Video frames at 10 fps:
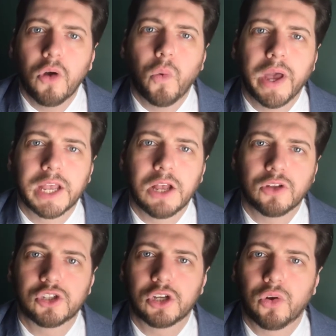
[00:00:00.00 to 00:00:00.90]
working
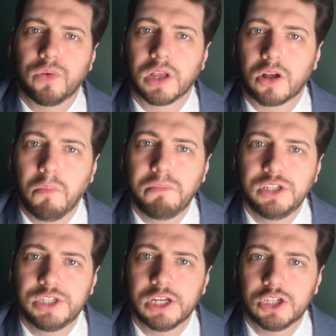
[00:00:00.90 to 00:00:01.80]
on securing the
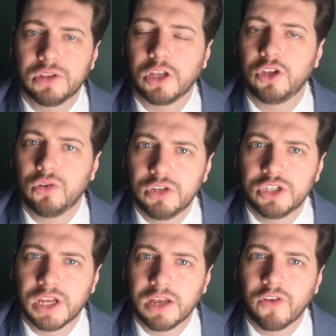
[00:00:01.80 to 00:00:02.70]
compensation that you
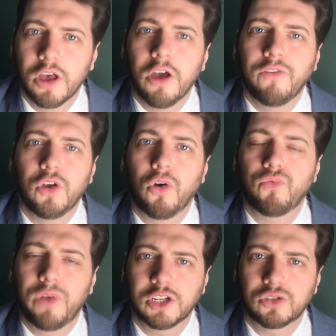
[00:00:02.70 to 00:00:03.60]
deserve for your
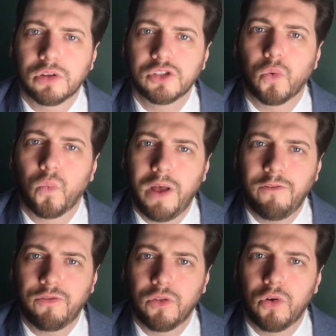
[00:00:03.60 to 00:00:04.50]
restaurant wet
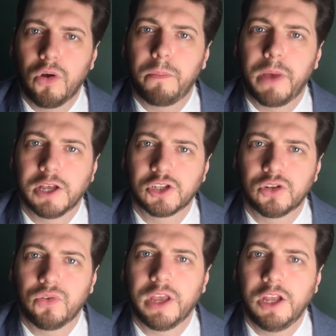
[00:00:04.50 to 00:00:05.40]
floor
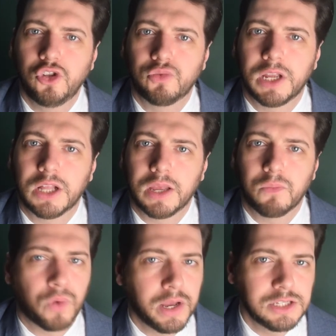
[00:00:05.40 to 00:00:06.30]
personal injury
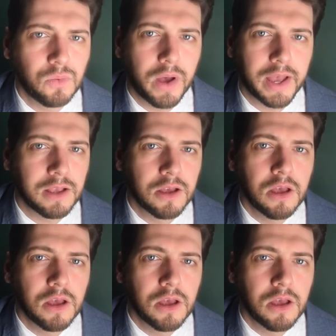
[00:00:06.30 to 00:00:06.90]
claim right away